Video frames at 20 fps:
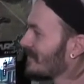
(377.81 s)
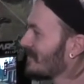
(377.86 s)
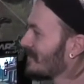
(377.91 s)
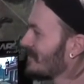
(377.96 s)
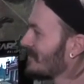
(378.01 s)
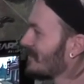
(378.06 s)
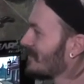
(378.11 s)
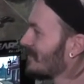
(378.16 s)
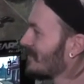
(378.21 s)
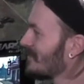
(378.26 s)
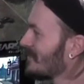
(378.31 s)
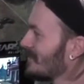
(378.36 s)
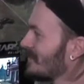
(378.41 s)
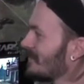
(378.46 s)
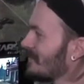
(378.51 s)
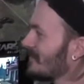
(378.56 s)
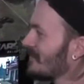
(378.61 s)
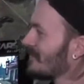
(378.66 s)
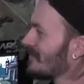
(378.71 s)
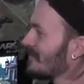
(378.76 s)

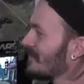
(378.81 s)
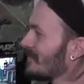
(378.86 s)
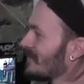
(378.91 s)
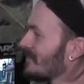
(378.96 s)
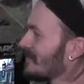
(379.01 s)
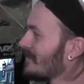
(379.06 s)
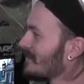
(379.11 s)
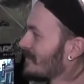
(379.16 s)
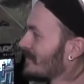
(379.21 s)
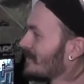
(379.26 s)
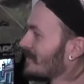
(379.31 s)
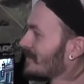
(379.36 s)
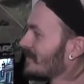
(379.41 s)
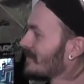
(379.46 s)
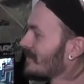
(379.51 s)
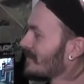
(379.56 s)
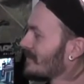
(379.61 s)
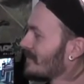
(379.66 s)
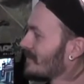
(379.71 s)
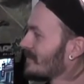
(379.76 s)

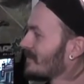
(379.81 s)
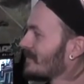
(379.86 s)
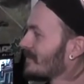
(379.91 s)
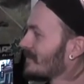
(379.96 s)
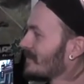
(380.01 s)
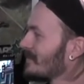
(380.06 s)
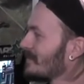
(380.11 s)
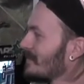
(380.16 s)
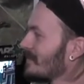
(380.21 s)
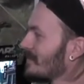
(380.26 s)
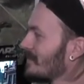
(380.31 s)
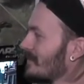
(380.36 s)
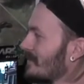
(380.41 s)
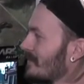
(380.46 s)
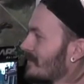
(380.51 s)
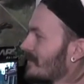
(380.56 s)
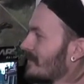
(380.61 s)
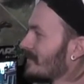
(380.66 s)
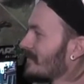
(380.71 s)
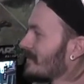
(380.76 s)

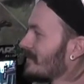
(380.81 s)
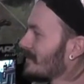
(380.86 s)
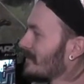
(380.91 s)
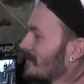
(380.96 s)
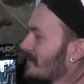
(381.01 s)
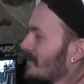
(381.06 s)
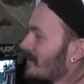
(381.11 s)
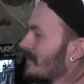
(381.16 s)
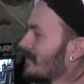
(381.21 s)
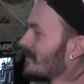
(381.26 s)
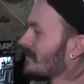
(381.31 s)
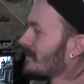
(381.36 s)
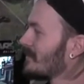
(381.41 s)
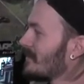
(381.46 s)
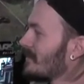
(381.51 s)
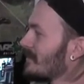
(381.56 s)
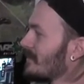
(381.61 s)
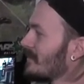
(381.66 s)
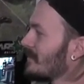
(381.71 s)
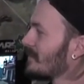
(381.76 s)

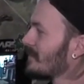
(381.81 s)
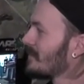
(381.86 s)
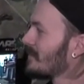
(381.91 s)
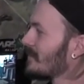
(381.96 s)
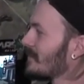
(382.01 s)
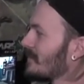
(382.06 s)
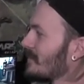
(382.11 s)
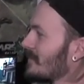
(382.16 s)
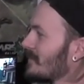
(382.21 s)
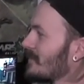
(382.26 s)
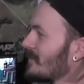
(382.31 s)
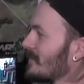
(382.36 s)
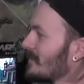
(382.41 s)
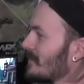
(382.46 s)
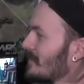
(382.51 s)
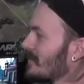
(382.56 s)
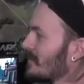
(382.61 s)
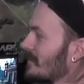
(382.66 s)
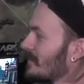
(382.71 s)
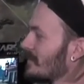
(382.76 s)

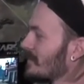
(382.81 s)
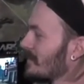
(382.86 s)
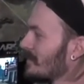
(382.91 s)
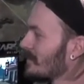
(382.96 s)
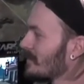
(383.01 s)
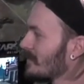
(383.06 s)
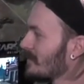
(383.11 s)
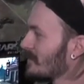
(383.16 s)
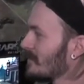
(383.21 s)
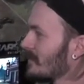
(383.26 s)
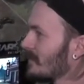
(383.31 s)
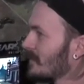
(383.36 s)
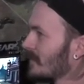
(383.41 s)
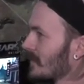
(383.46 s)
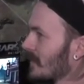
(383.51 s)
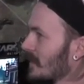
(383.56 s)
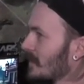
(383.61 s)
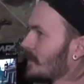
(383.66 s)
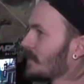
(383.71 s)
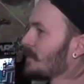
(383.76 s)

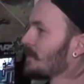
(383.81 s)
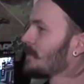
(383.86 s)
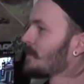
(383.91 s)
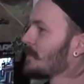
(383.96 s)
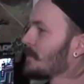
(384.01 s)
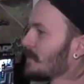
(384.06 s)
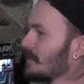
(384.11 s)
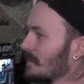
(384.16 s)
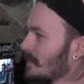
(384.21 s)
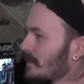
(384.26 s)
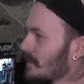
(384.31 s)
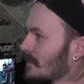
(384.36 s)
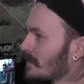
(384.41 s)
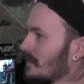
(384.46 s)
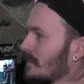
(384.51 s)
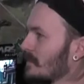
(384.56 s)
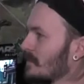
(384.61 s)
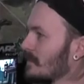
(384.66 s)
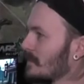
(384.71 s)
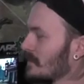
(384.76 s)

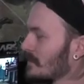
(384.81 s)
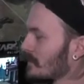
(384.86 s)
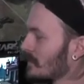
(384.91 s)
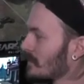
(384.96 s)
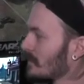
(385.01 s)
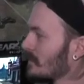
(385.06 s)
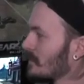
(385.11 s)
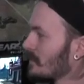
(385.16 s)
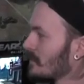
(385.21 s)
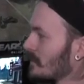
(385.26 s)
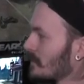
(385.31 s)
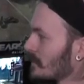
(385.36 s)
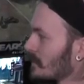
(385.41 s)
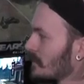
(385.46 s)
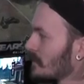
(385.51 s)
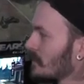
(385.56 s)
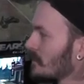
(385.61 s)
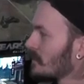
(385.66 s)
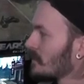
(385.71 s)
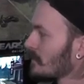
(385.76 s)
No words are spoken by the person on screen.